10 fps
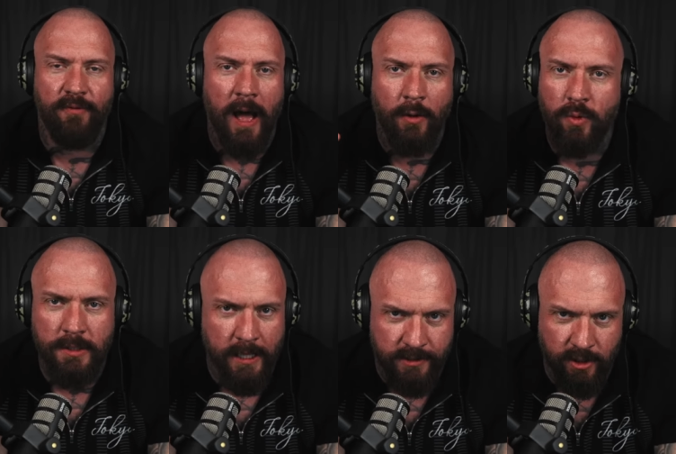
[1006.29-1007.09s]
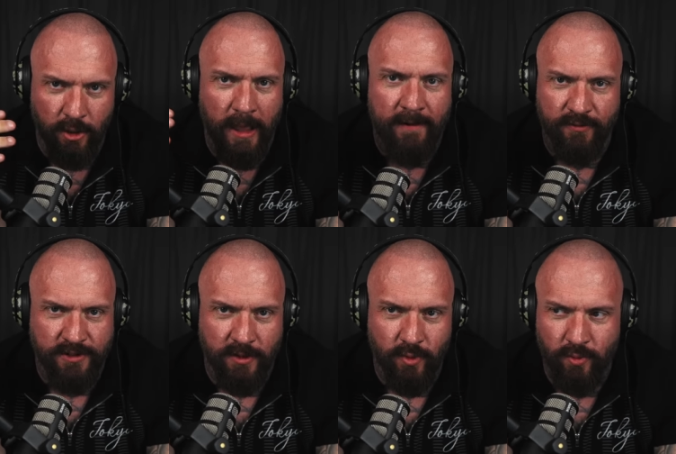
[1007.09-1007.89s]
I will get the girl.
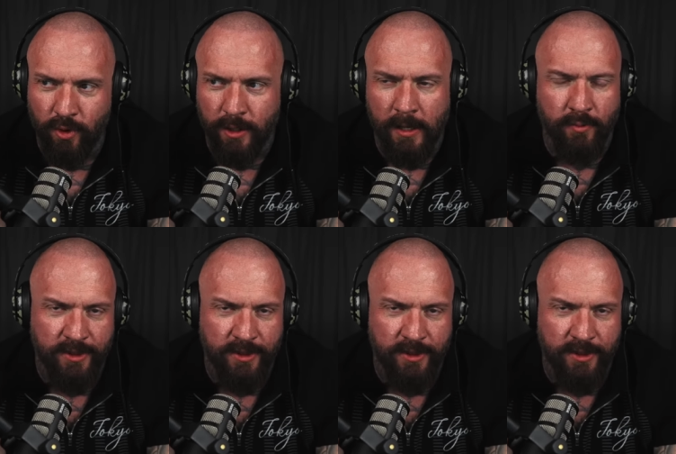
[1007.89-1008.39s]
Everything will work out.